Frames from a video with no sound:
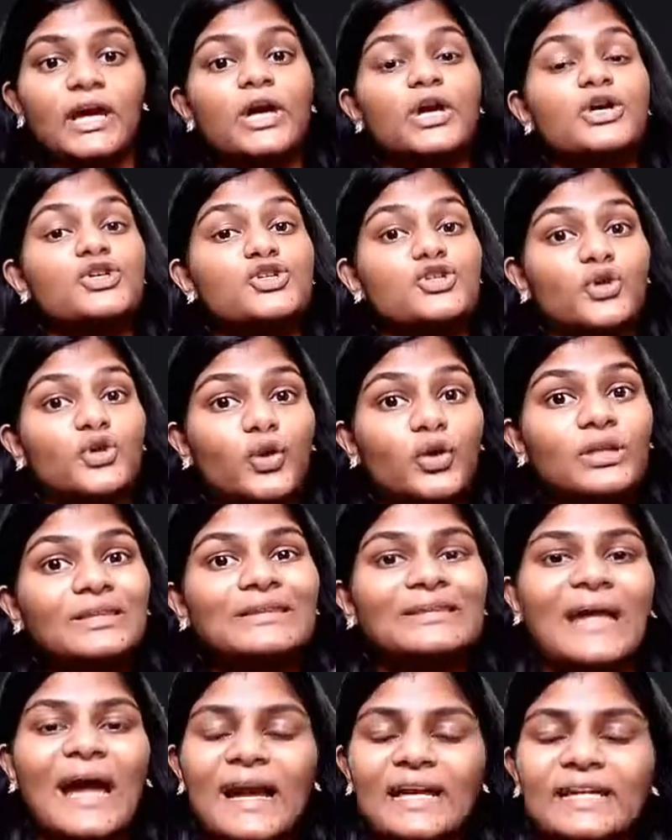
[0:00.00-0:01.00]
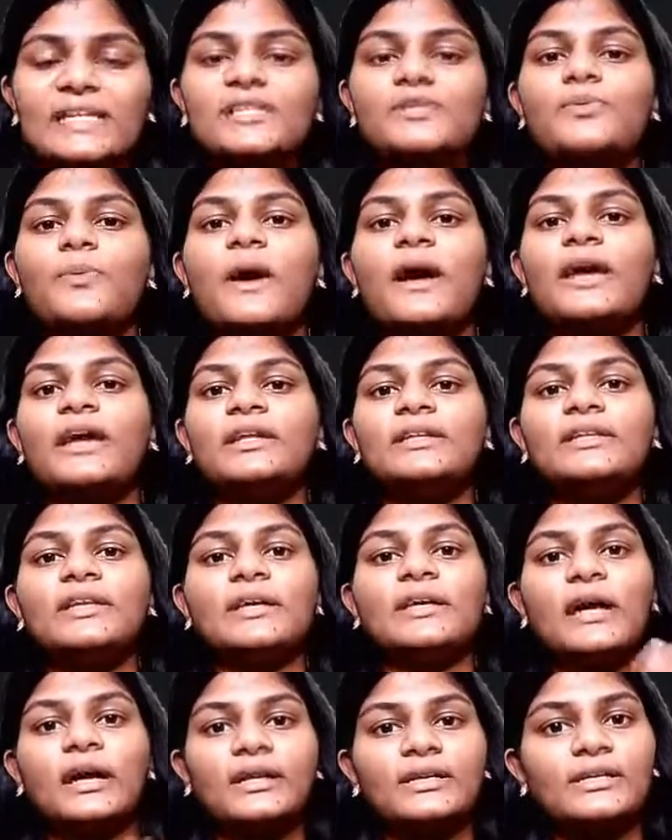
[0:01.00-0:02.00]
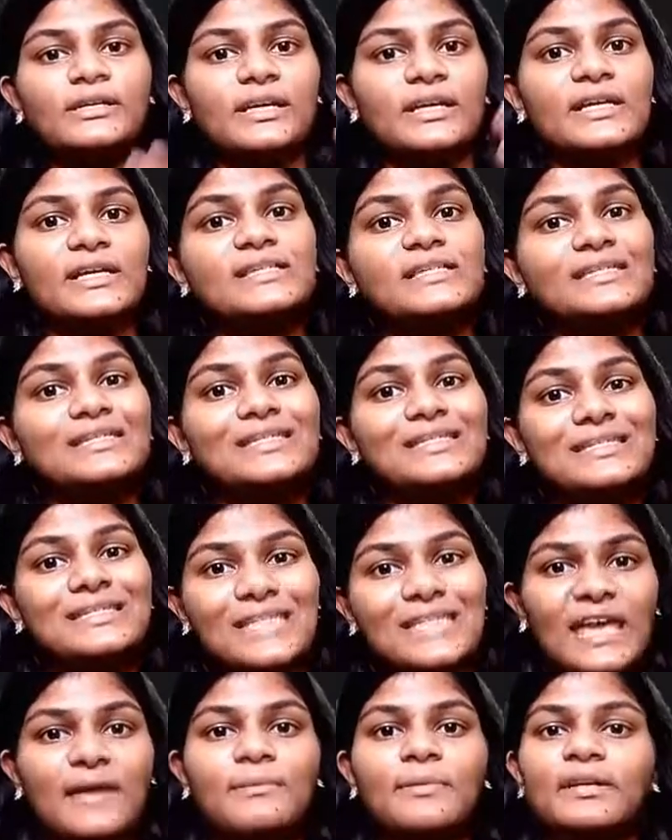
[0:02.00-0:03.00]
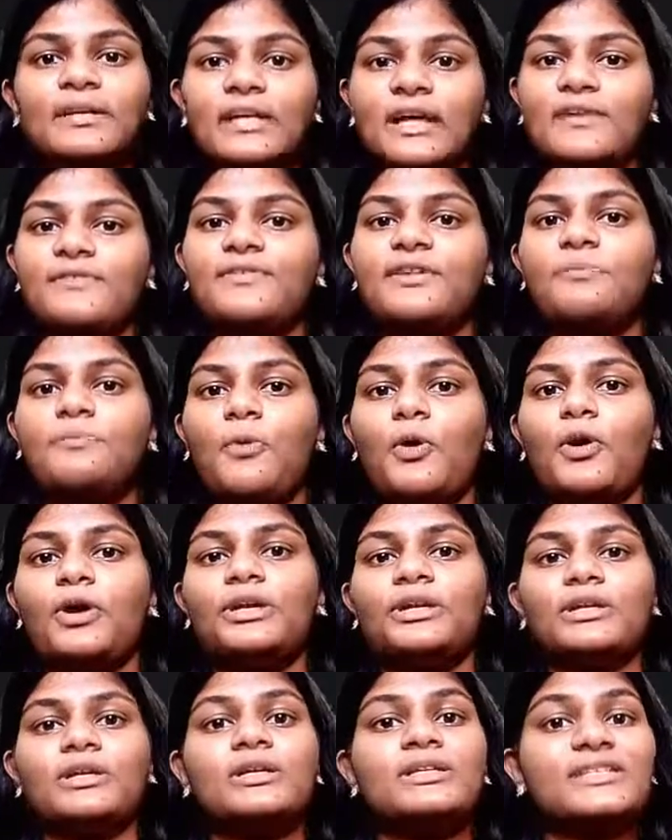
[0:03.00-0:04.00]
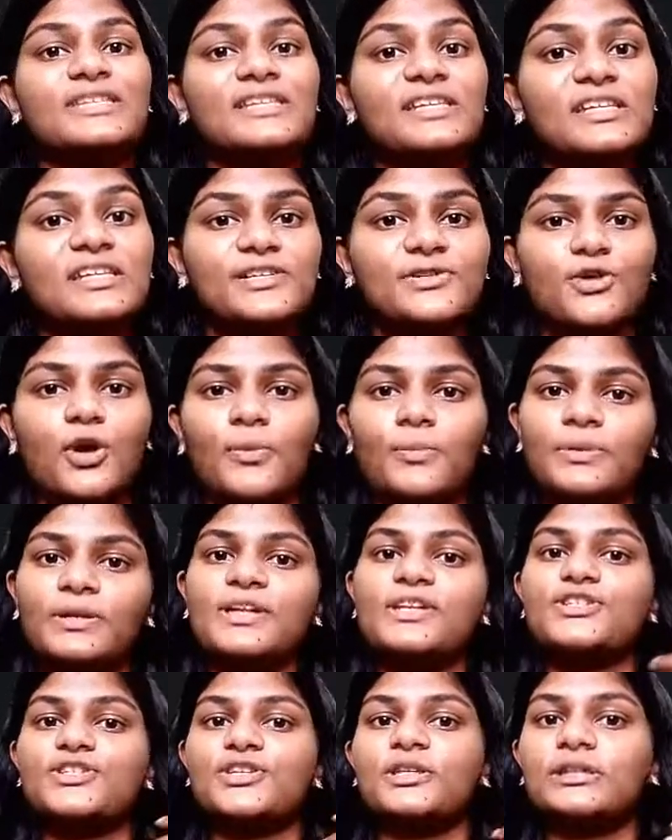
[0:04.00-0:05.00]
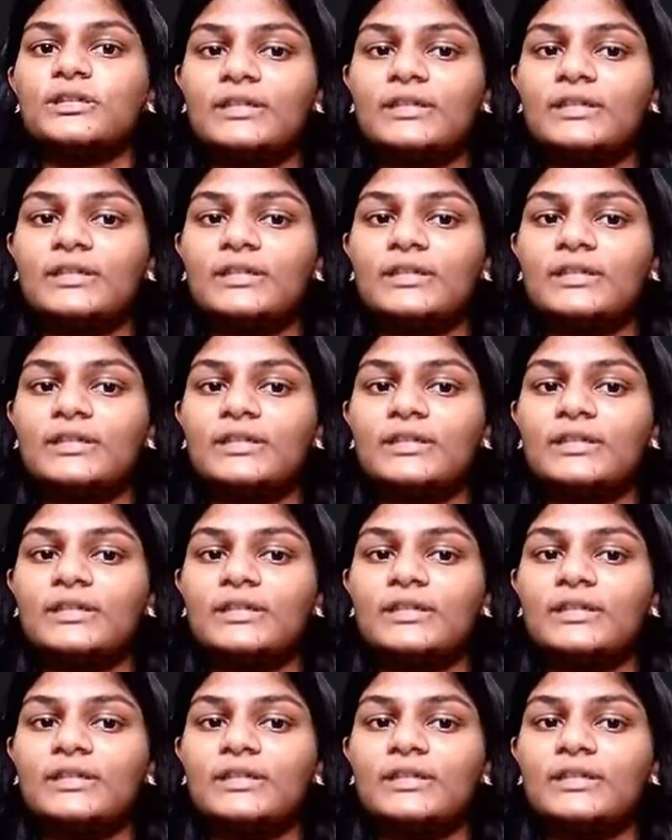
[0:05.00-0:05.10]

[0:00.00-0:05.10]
So that is why the current is the same at every point in a series combination.